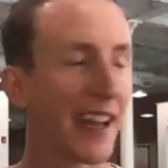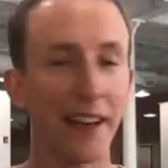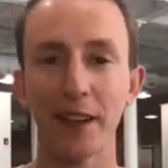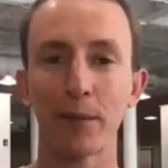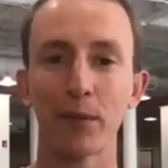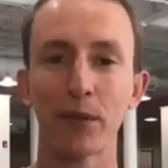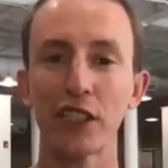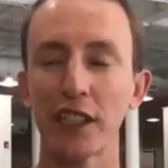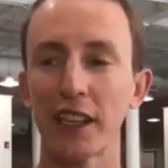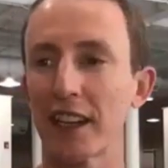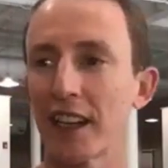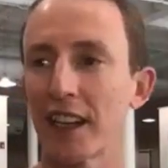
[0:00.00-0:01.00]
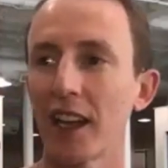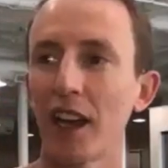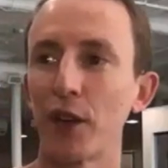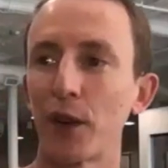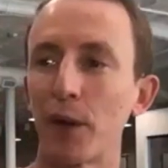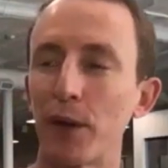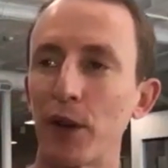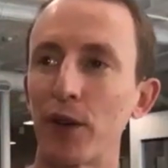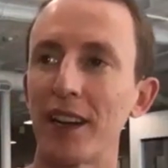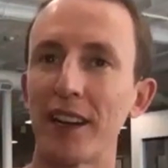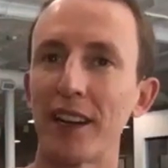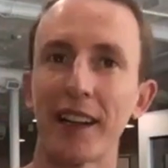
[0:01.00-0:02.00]
and can appreciate your
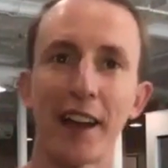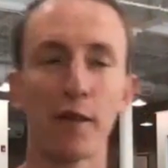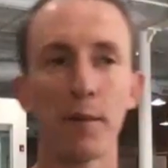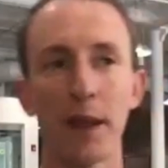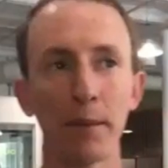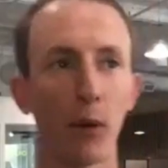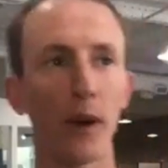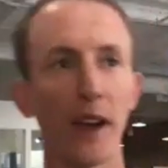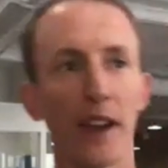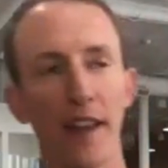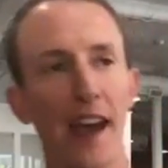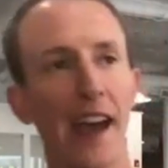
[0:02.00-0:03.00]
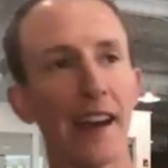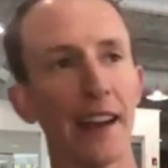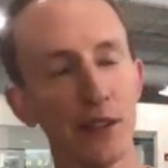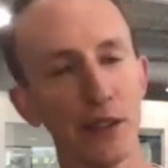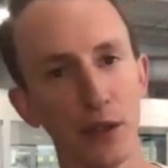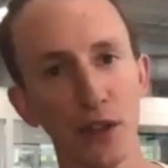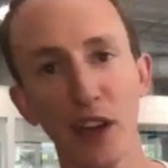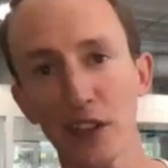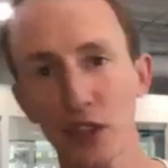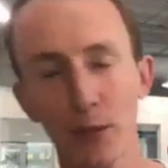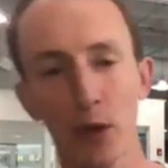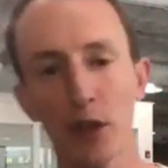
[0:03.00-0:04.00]
ability to kind of pinpoint that as your as
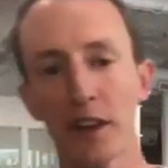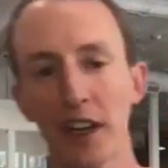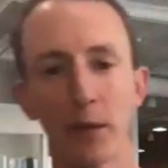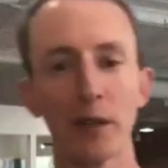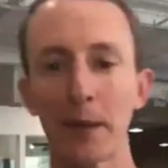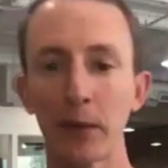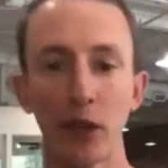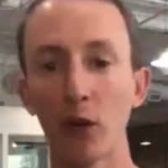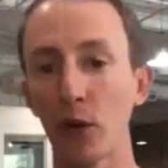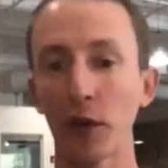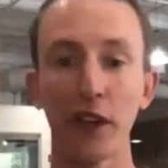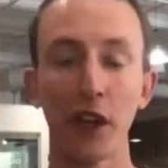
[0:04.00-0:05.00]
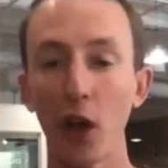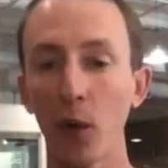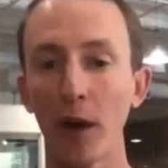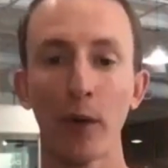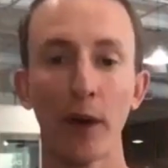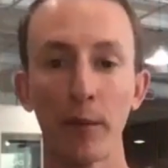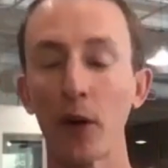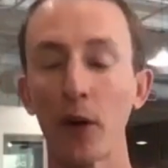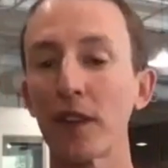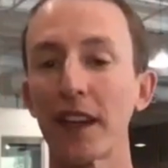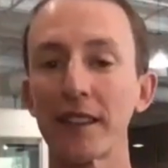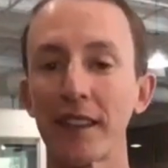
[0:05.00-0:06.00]
your motivator. Most people don't really know what what
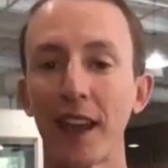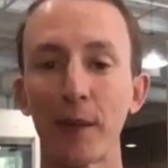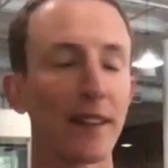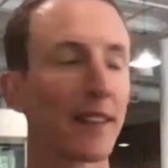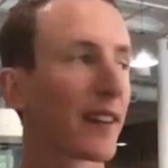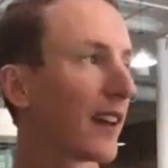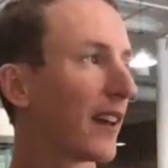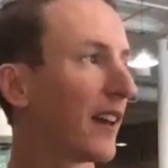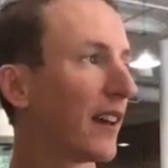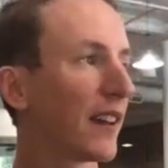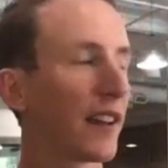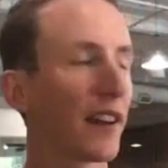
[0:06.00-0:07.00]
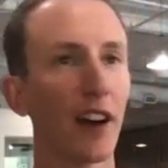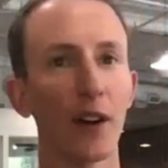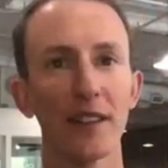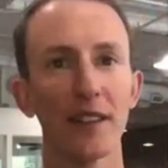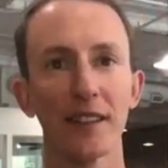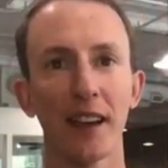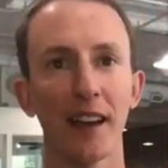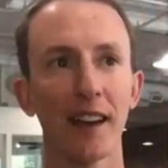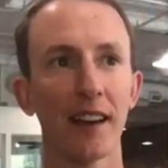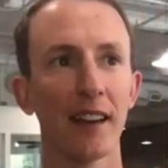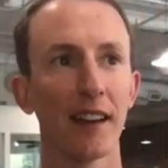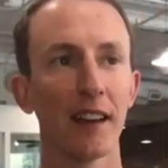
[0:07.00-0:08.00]
motivates them, and you know, it's uh,
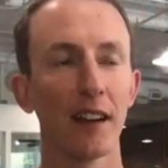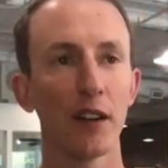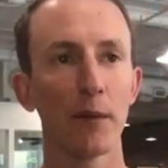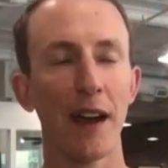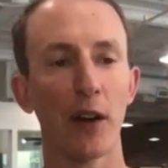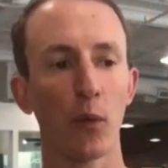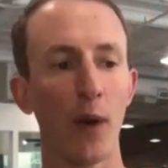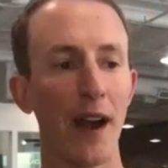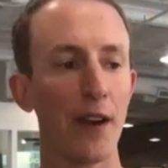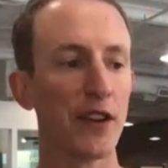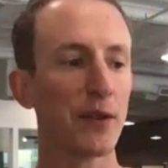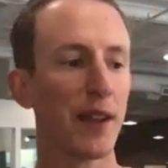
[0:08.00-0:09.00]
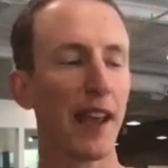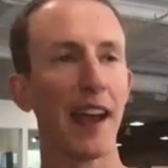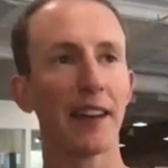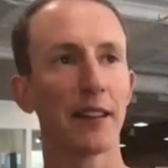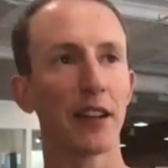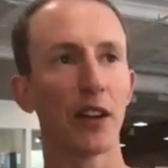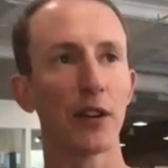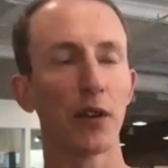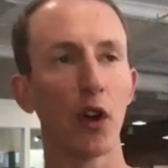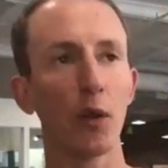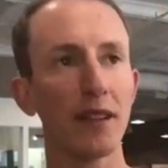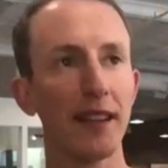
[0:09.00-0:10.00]
no matter where you get, you know, you're
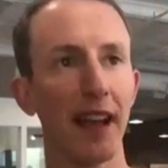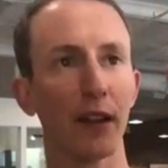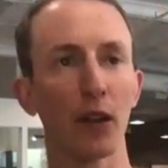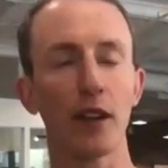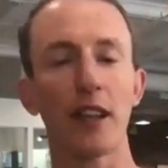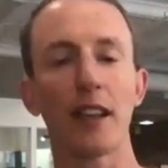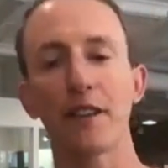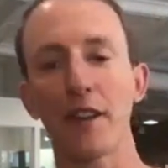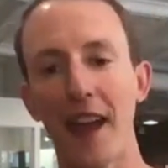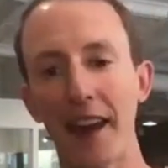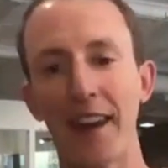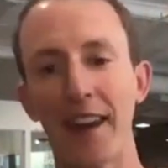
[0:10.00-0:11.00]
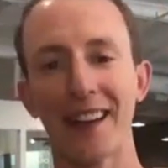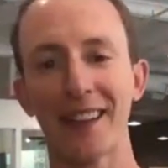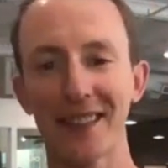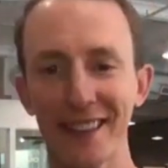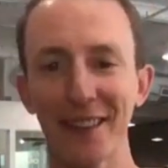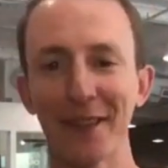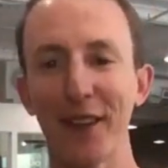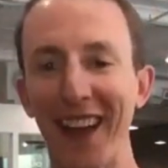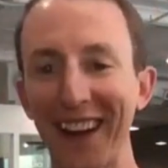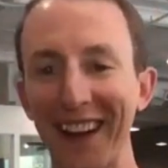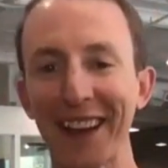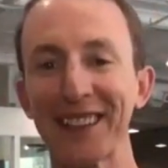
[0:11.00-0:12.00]
always kind of looking for that next for
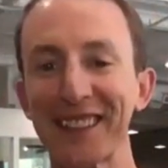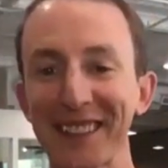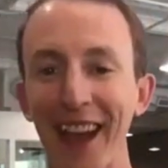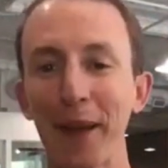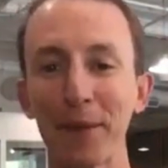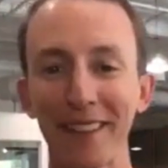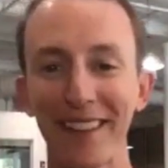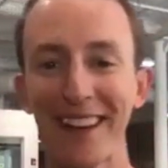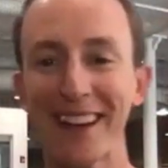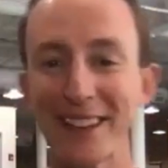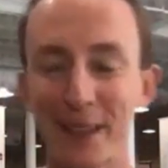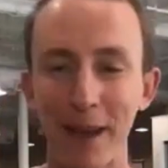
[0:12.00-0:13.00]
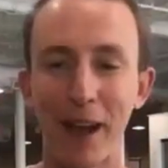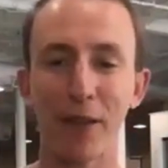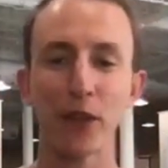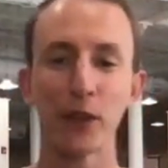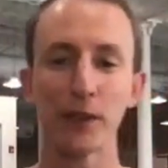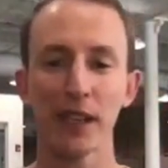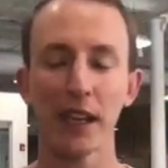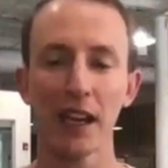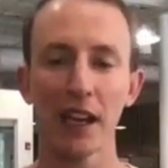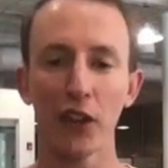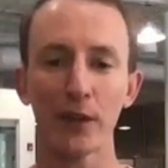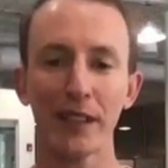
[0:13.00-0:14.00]
that next step, and it's about those
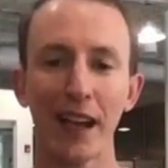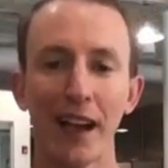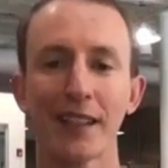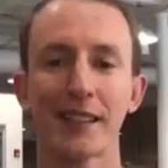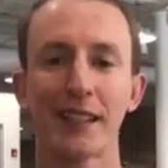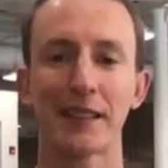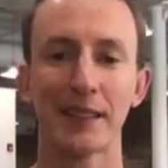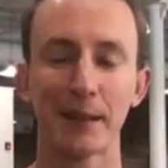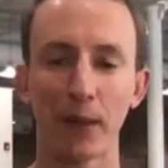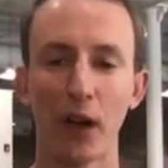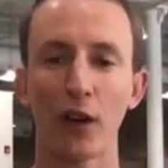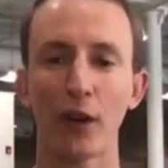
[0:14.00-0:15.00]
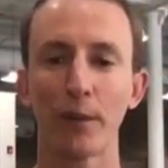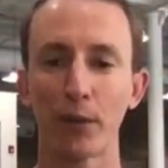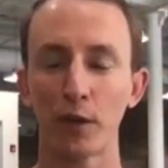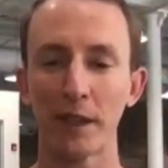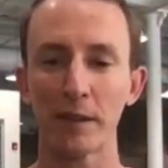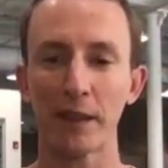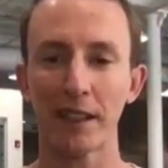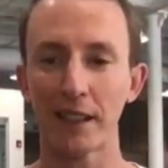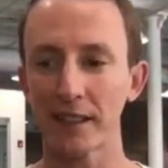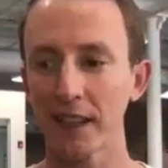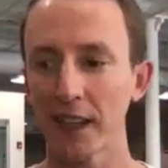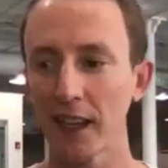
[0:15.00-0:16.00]
those constant small improvements
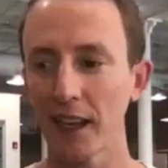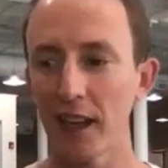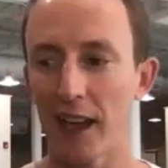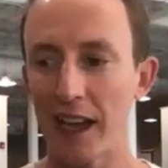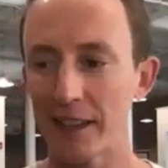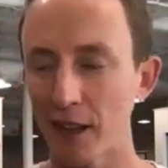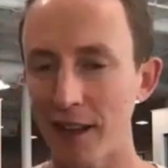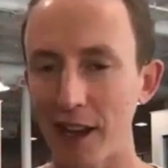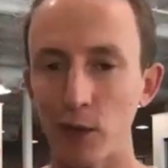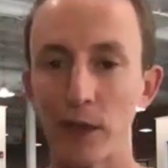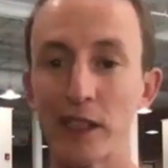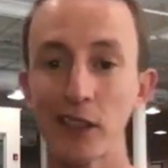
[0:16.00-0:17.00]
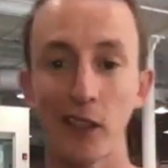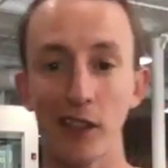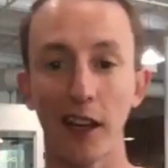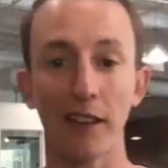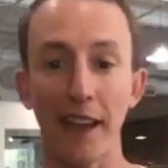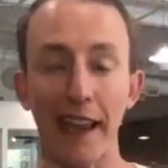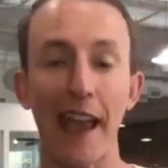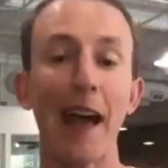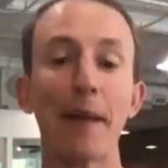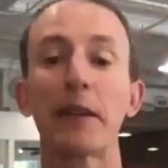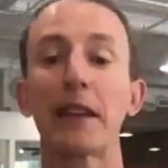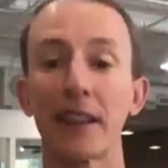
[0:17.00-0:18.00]
because I did a lot of research on like
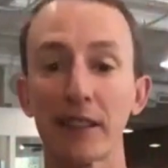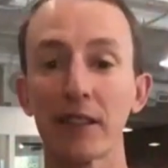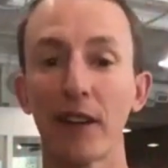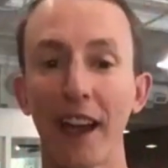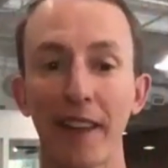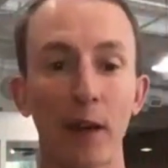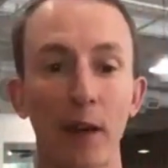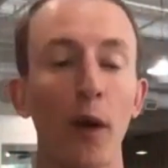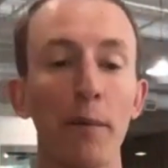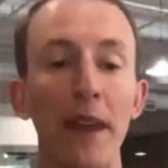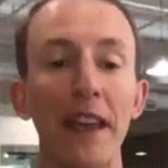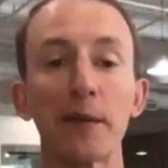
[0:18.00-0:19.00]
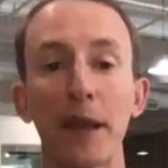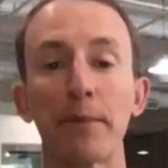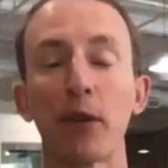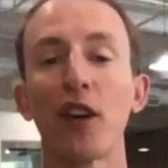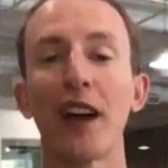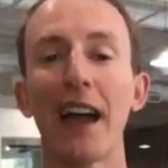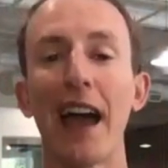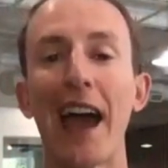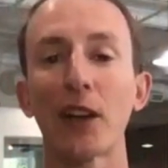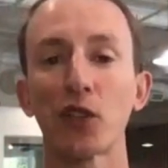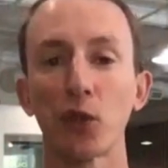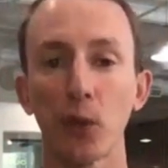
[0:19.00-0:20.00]
happiness, right? Like what makes people
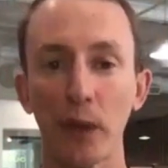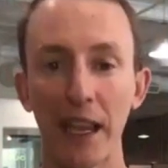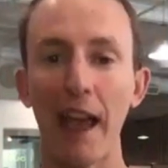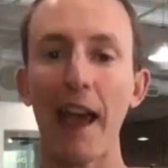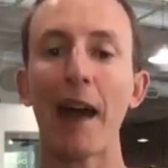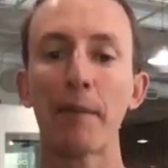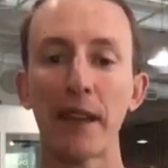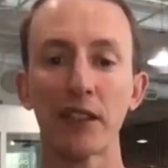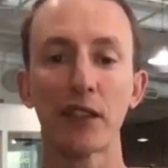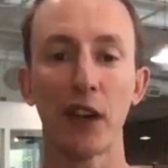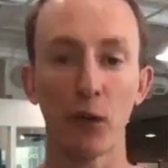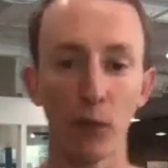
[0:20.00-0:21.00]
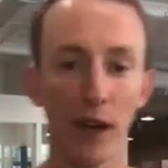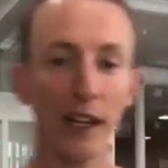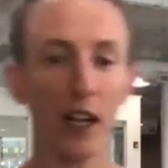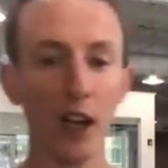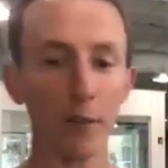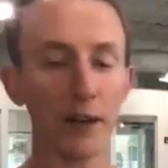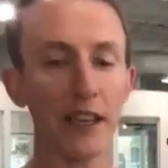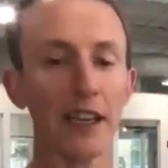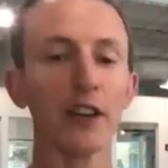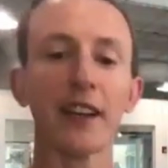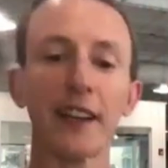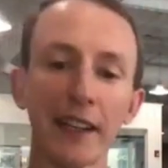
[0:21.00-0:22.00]
actually happy. As you know, running a company here
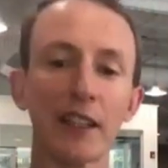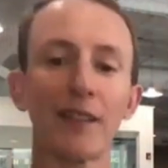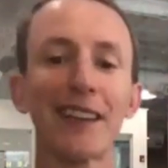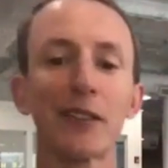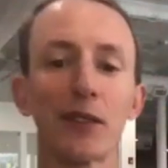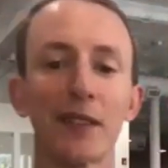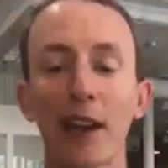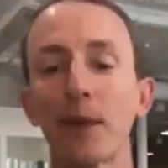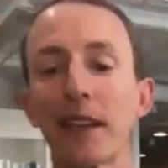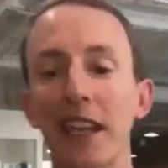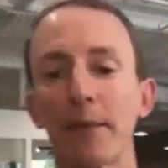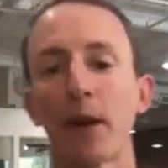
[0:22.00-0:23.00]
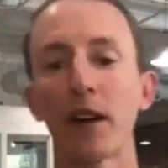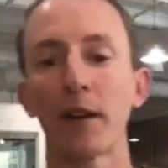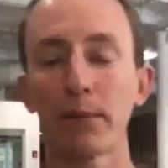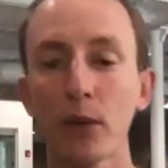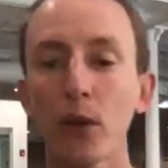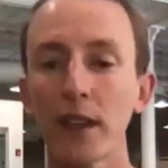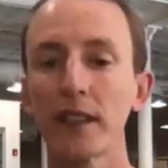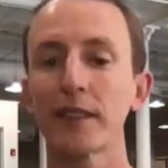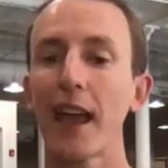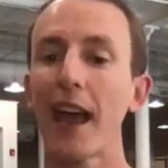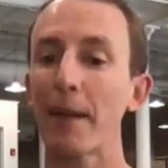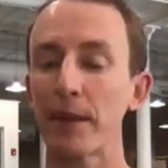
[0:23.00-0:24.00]
at Connect Investors, how do we keep our employees
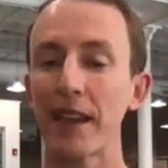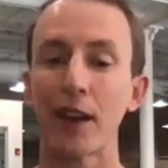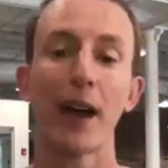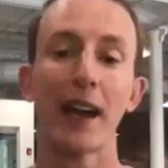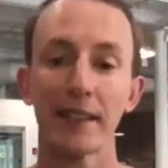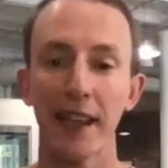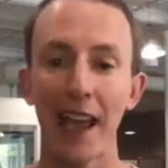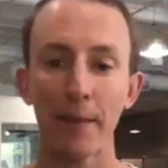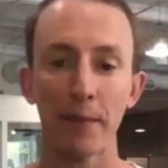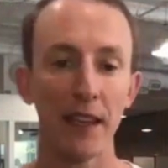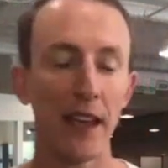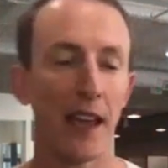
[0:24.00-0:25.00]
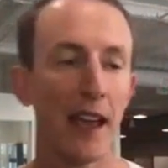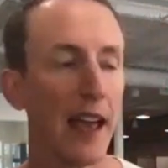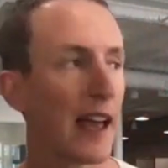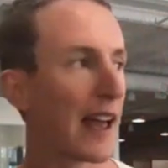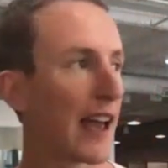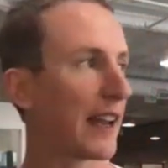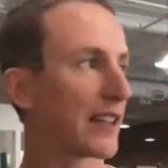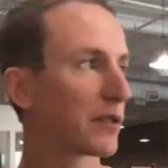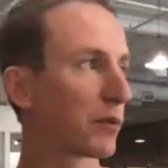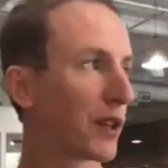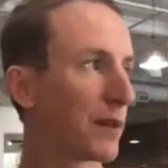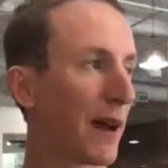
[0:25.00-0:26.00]
happy? How do I stay happy? And it's
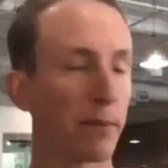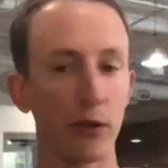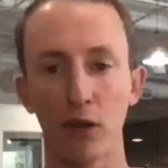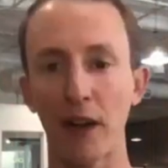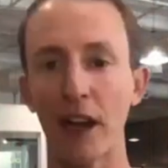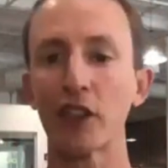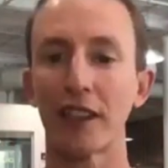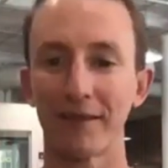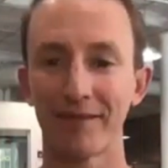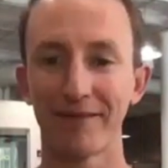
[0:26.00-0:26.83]
really about progression